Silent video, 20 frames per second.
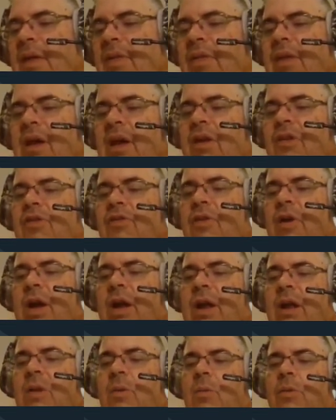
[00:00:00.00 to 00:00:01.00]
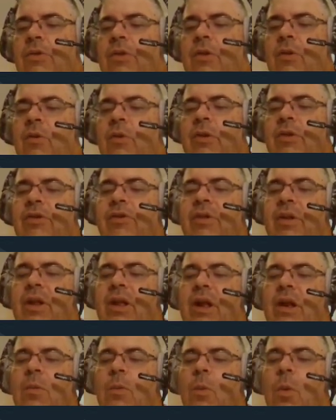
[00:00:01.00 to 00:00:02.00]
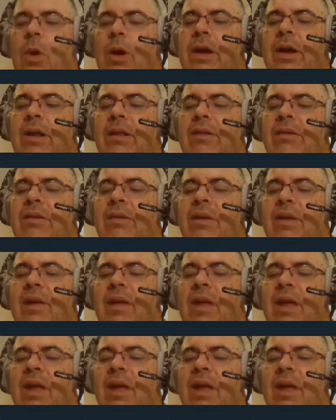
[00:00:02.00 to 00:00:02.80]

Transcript: The ice dragon was a crystalline white,